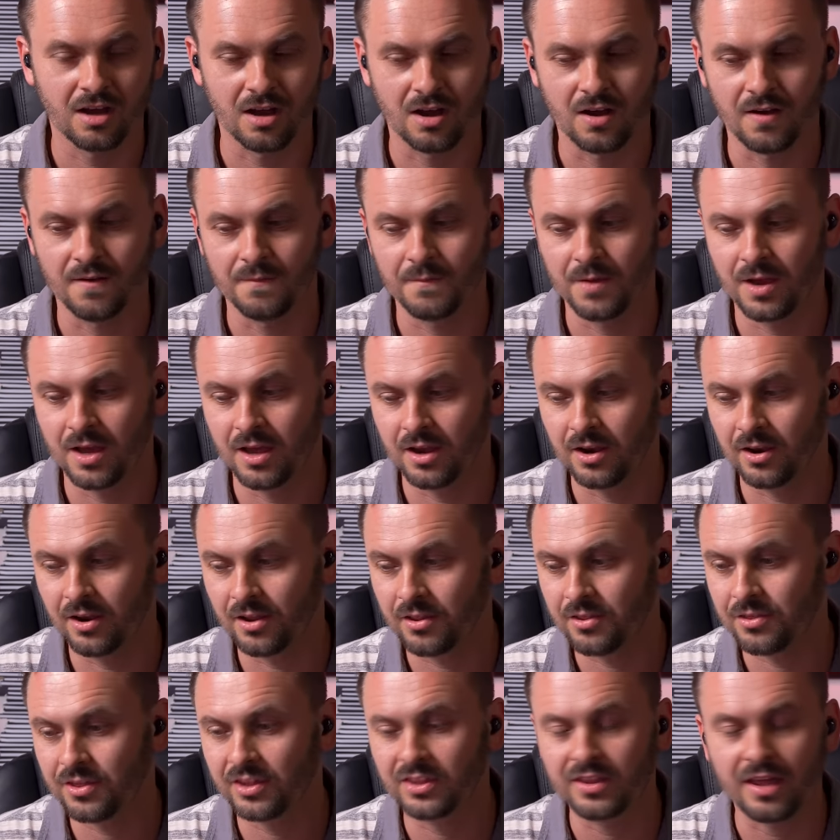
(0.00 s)
Um, and
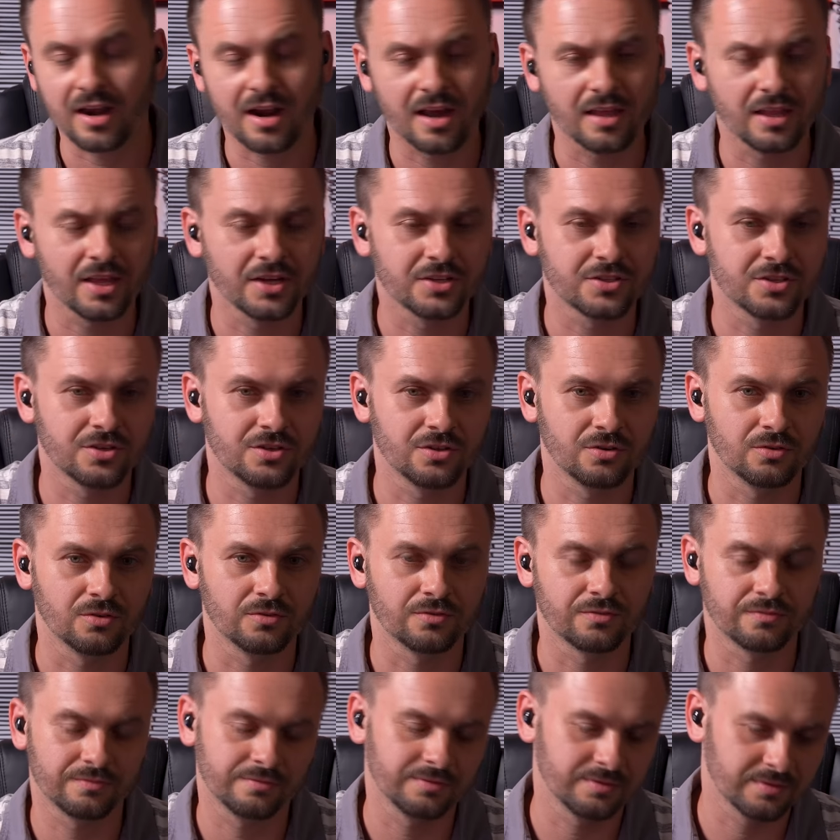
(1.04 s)
another thing that I like to
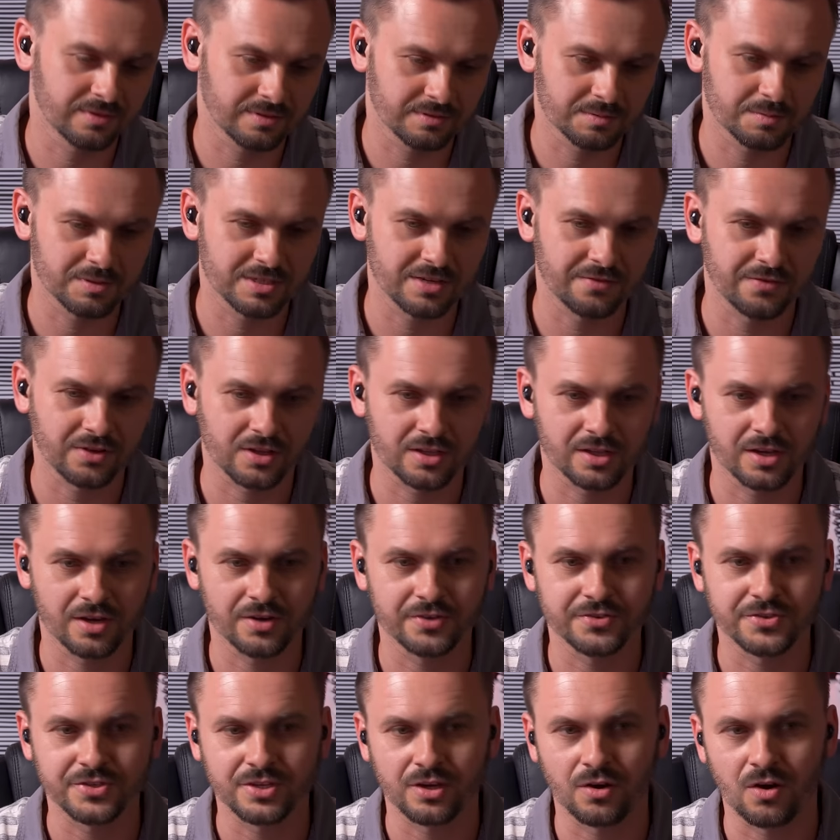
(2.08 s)
do specifically
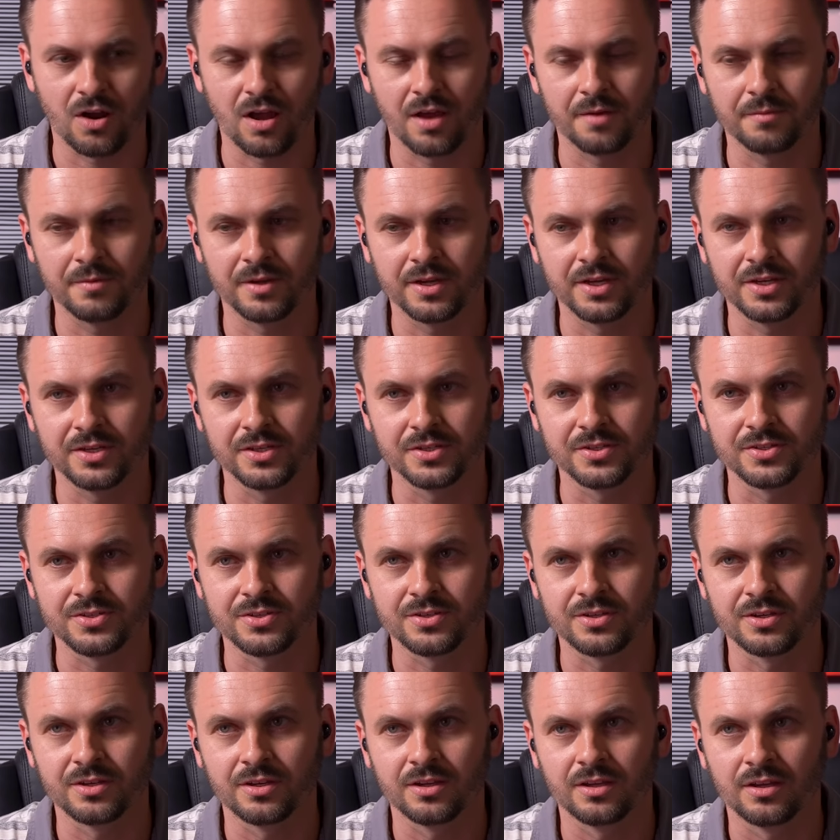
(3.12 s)
on Instagram
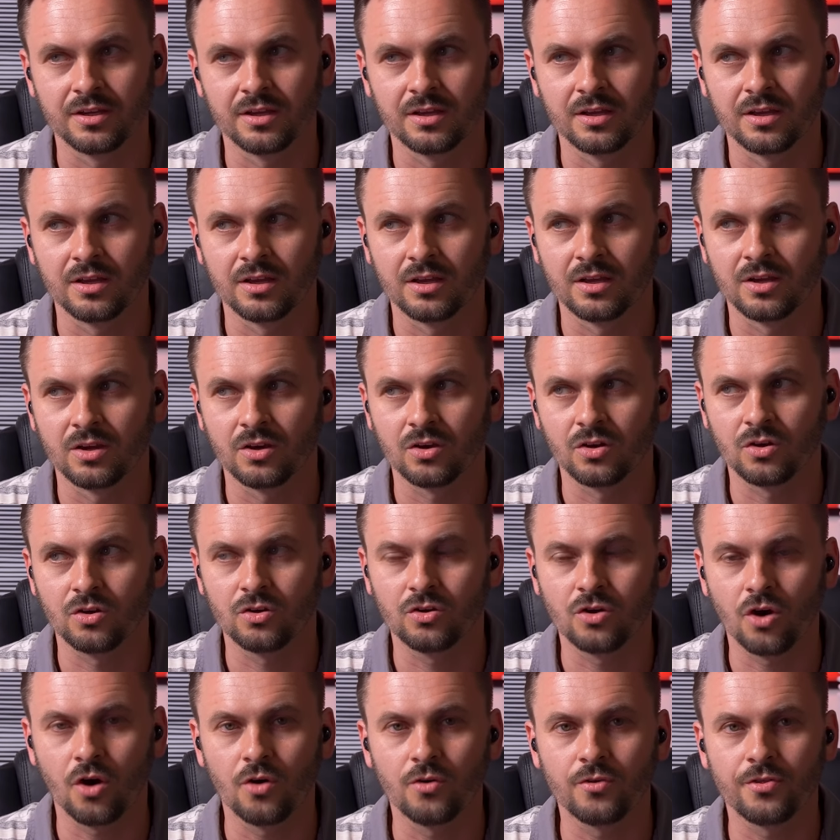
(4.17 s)
is
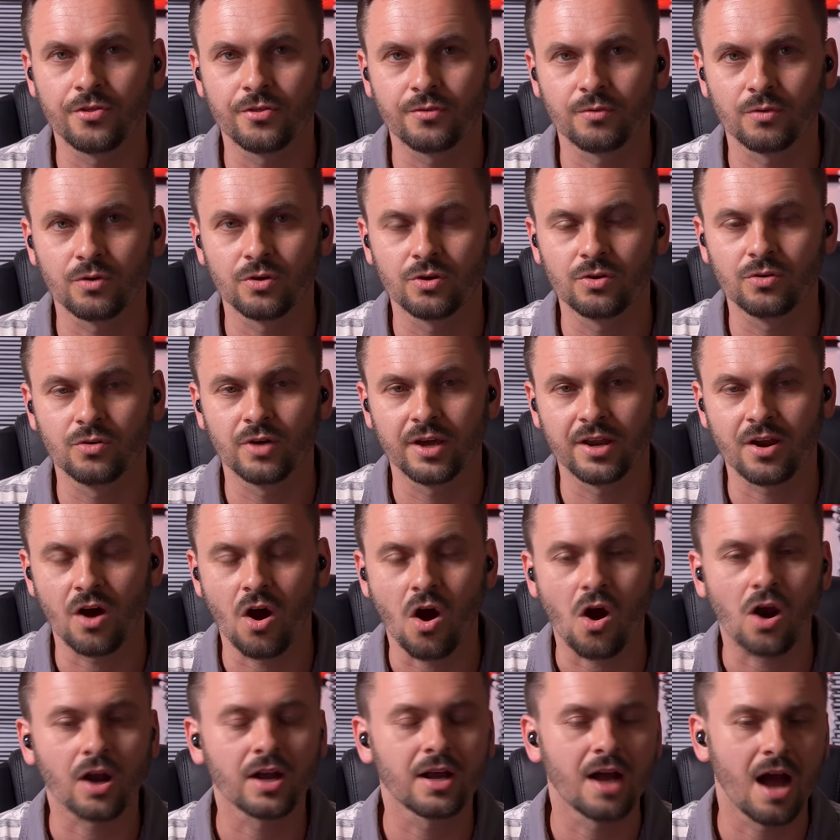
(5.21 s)
go through and
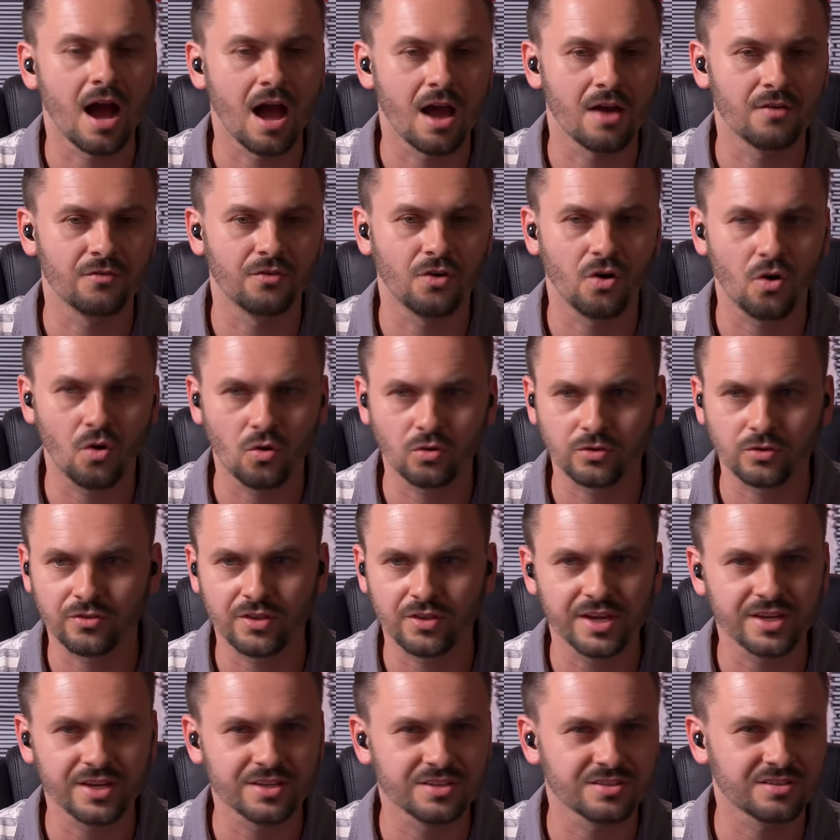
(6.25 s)
archive
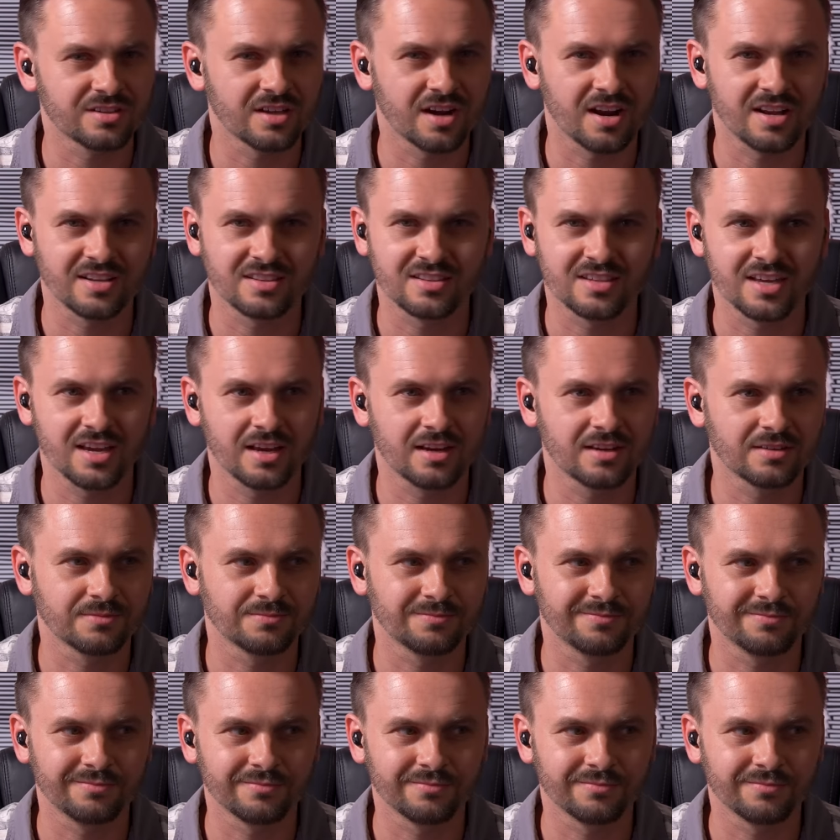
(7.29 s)
old things that I think